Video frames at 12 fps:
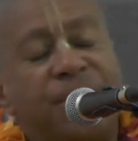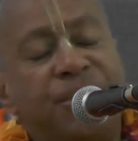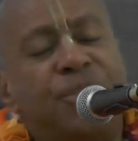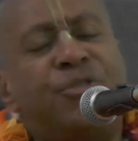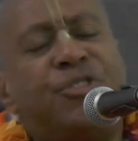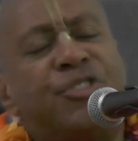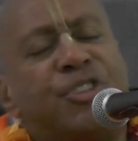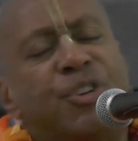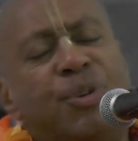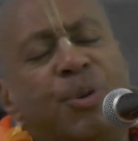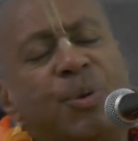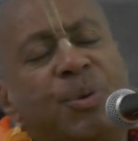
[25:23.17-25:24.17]
you
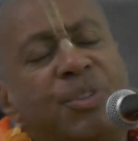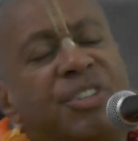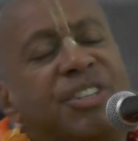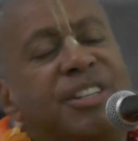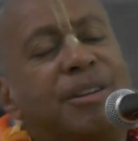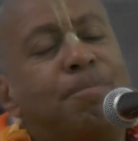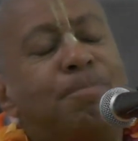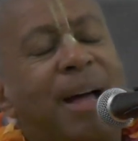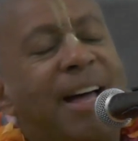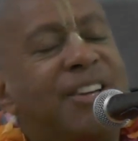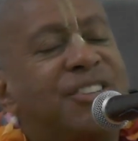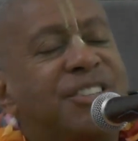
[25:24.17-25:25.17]
choose the
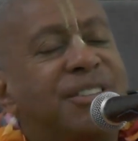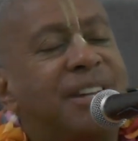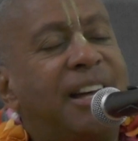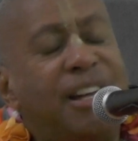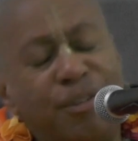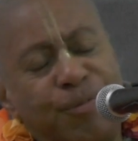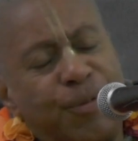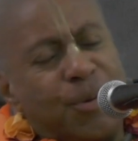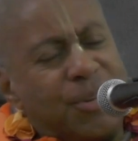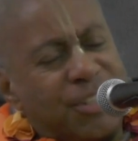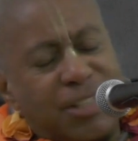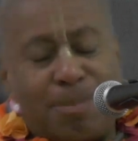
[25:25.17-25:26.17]
best
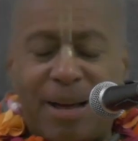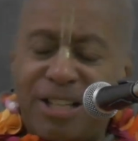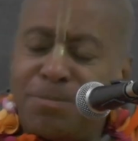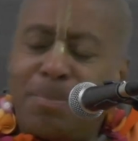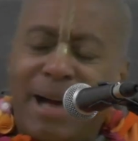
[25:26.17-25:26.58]
influence, the best